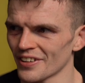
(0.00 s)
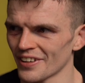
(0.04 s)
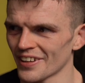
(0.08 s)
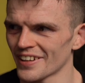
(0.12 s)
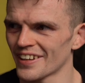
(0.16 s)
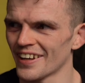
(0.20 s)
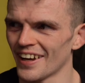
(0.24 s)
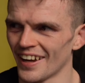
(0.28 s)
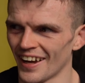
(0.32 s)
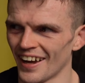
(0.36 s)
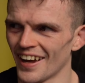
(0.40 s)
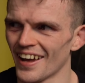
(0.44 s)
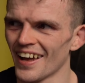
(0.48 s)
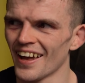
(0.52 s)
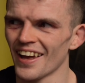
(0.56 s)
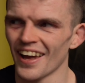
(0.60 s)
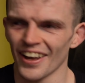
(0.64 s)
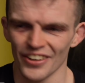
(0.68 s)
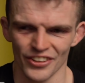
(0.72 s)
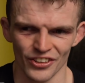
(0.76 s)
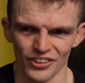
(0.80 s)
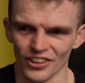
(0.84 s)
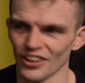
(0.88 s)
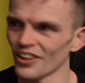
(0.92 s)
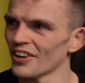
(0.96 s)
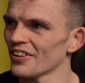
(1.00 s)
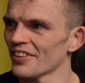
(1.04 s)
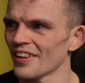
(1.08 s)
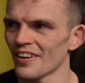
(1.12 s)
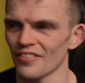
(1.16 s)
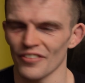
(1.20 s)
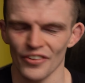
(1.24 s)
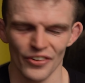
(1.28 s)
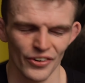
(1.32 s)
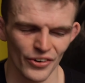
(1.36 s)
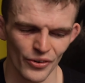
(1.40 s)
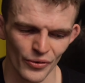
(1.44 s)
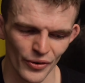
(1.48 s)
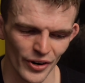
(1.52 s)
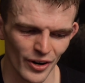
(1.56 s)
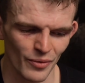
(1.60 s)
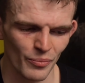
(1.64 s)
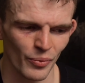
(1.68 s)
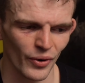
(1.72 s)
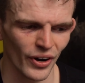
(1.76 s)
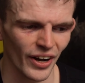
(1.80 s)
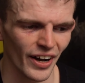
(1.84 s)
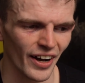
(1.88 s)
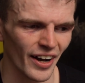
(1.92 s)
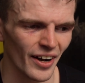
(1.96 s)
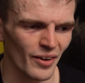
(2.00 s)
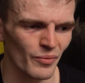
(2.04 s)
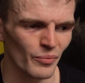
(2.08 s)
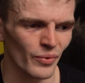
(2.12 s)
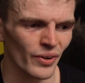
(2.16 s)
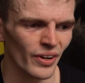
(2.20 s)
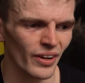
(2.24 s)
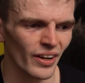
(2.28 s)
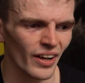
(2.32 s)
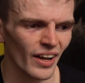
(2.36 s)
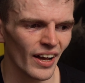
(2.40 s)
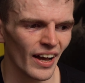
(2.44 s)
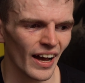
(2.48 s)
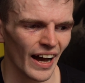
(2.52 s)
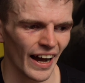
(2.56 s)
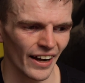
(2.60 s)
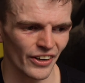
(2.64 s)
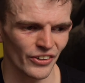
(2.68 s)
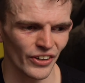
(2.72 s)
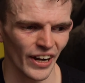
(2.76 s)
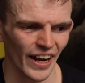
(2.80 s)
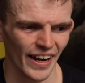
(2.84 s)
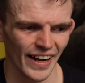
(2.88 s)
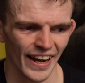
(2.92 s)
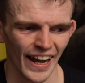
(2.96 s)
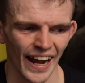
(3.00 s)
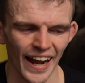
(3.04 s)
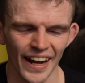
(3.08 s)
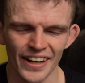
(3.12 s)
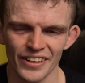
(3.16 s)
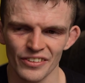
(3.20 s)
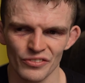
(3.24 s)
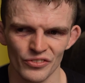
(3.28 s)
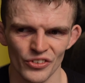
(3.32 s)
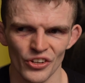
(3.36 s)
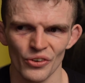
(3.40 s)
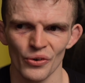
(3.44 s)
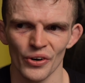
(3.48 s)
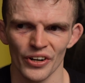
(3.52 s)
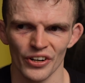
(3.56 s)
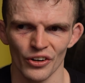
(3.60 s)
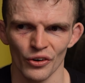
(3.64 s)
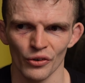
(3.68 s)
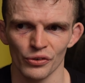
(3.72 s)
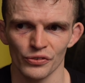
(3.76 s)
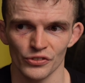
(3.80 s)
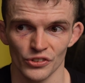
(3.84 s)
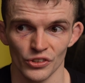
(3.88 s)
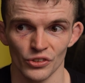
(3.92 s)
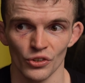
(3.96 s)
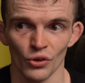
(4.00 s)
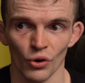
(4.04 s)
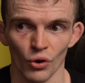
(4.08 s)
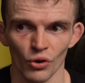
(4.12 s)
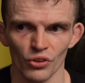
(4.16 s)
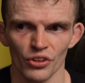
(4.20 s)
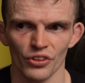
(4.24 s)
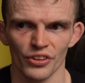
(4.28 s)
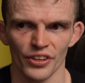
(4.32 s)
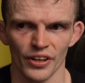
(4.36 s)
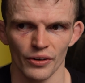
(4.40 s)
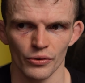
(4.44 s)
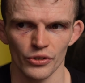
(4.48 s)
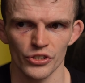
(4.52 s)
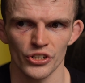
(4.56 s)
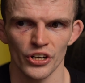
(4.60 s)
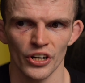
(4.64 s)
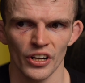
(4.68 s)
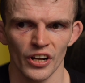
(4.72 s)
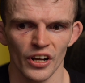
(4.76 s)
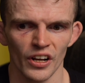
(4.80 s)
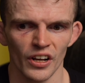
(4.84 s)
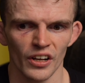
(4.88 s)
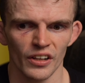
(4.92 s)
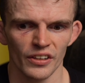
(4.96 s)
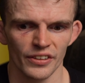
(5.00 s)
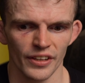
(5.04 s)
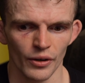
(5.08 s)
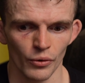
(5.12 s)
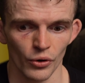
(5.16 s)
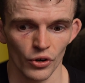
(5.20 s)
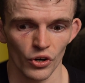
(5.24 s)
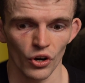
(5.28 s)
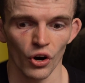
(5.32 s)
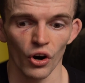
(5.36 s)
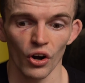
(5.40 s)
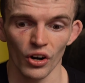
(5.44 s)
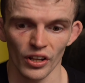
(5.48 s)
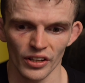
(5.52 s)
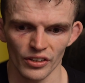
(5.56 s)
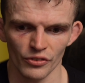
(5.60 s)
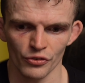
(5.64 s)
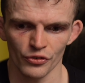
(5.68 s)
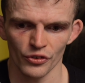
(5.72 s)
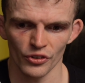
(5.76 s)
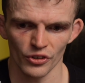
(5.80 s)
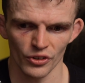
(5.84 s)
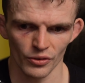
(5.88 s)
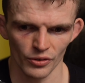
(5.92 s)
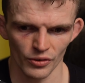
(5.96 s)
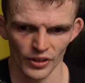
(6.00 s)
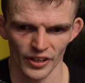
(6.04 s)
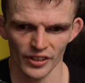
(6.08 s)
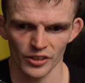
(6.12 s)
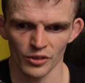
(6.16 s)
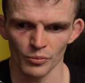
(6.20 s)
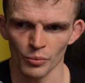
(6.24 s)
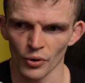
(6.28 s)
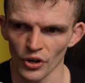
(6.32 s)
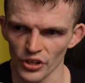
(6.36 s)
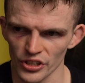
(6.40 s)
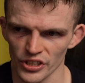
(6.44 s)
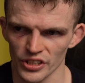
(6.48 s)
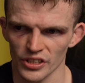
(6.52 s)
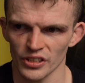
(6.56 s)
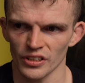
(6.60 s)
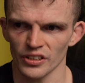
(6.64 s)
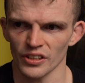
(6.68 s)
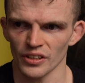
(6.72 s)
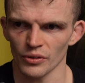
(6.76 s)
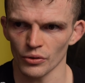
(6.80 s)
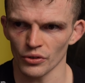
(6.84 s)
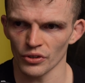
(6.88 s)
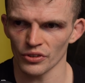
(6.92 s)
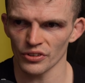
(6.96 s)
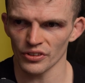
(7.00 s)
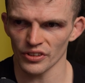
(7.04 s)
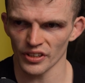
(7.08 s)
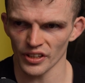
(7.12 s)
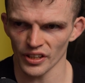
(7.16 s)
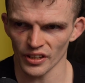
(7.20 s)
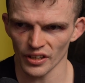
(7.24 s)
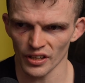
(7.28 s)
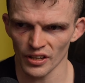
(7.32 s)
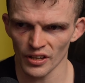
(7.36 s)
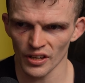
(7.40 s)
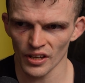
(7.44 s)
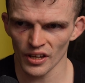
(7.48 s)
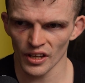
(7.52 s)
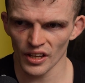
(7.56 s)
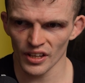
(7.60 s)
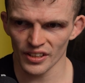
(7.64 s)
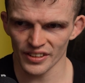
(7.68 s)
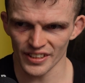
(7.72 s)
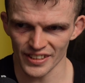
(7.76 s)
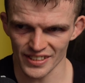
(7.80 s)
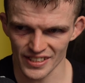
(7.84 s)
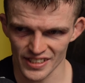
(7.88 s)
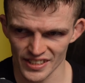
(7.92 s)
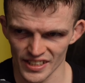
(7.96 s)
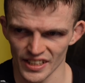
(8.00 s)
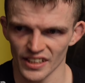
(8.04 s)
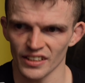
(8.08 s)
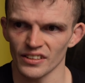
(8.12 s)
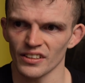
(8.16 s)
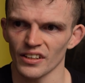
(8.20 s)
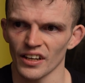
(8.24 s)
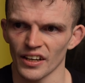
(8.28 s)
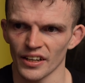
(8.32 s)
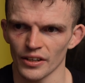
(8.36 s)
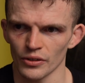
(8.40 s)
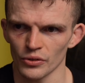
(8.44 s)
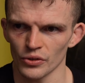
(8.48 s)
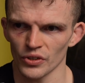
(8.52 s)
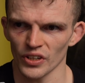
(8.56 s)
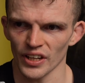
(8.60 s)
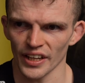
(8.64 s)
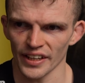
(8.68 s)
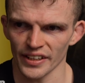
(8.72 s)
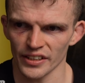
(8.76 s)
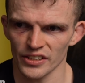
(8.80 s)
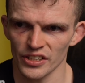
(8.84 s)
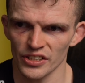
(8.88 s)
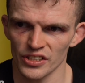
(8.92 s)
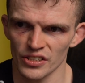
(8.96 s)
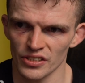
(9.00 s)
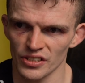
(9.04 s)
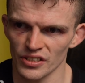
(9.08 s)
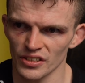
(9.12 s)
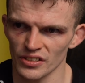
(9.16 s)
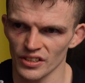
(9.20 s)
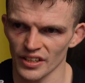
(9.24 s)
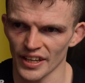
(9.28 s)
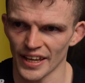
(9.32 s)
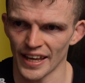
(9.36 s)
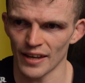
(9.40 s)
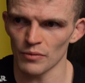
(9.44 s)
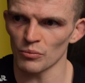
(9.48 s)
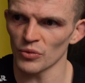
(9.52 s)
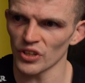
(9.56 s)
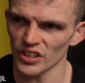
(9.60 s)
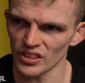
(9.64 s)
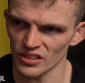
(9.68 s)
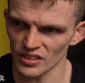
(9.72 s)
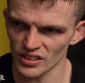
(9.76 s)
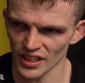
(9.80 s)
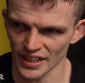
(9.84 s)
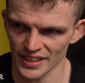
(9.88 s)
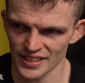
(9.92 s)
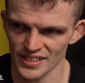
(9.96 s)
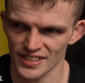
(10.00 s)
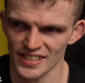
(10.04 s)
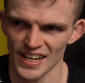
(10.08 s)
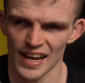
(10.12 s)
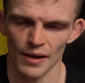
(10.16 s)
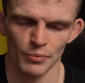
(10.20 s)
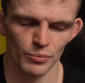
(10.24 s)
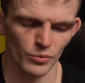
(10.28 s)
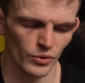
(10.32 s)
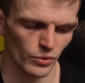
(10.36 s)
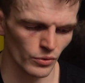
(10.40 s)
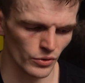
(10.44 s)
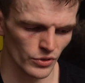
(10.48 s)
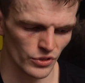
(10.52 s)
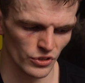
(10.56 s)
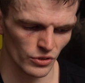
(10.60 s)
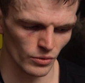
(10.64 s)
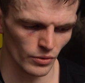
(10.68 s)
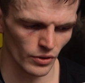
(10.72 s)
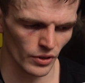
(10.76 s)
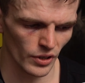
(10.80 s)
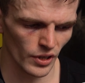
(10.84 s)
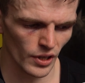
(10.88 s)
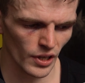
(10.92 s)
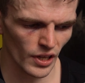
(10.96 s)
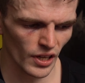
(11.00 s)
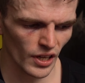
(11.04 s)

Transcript: Like you'll learn that very quick. But um, I, I, kind of knew enough to know that they were they were calling for like the body, and they were they they'd seen that it would like hit me and like sap me with something.